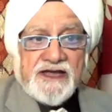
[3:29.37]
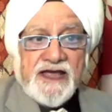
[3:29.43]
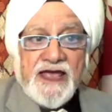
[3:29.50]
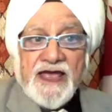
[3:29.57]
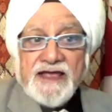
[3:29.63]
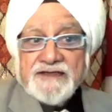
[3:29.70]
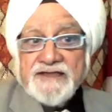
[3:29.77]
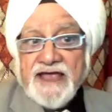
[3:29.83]

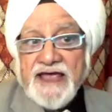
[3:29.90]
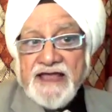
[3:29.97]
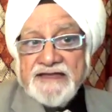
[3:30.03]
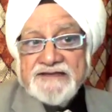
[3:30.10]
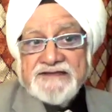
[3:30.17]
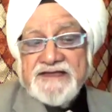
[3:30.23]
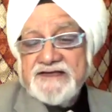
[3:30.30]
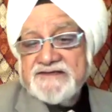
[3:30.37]
and the
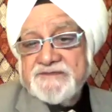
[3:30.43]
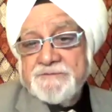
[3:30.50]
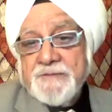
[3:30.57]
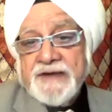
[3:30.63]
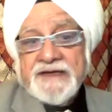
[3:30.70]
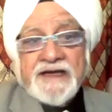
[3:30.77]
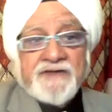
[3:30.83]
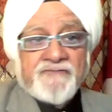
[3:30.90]
healthiest
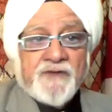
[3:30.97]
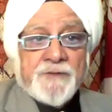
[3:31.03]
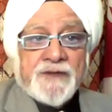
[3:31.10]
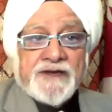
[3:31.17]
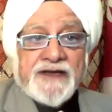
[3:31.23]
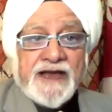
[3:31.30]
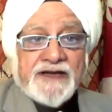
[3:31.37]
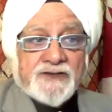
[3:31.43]
men and women
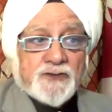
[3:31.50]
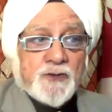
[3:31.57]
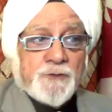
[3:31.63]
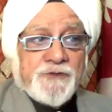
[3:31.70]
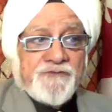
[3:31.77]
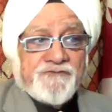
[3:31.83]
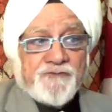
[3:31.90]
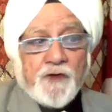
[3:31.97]
had to be
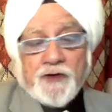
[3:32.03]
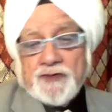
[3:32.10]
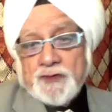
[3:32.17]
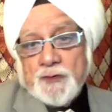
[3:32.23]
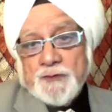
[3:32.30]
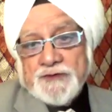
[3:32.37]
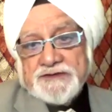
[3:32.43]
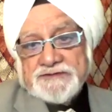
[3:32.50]
fought
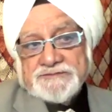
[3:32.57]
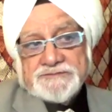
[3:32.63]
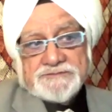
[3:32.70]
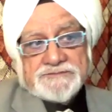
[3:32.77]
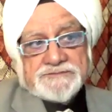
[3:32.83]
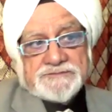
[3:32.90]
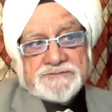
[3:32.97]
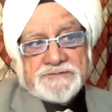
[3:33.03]
over,
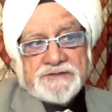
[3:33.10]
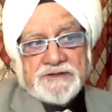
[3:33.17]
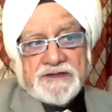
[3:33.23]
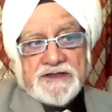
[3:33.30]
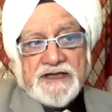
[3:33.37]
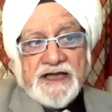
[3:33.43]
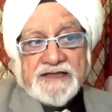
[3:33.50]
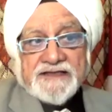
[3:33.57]

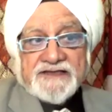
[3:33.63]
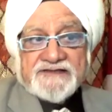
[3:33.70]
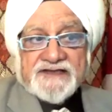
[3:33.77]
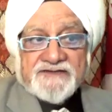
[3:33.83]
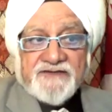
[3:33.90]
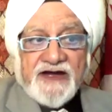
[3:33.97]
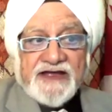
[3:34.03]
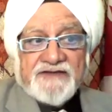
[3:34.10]
and the
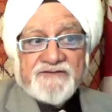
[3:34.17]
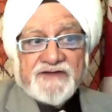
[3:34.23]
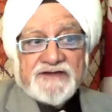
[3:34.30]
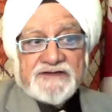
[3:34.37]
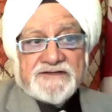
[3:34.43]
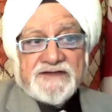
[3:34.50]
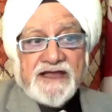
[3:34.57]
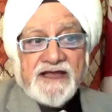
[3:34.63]

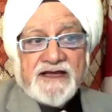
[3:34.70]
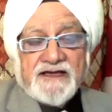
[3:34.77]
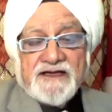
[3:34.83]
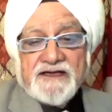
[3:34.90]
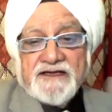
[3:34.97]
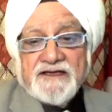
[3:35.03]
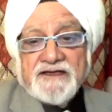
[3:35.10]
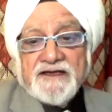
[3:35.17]
survival
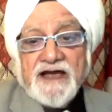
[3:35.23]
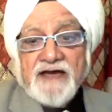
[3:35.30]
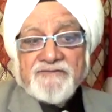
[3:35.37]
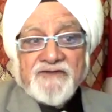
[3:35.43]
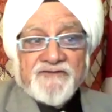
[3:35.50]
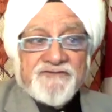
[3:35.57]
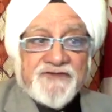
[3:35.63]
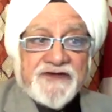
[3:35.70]
of the
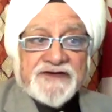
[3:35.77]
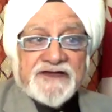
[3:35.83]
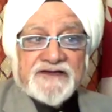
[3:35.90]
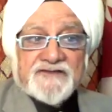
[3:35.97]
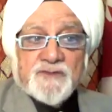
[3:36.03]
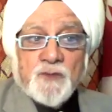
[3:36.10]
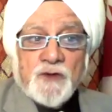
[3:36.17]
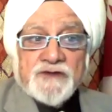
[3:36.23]

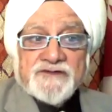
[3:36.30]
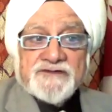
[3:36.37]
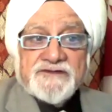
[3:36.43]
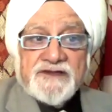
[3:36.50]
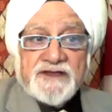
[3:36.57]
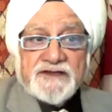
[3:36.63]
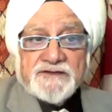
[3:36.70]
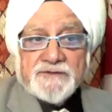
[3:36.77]
fittest was
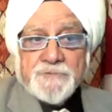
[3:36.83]
there.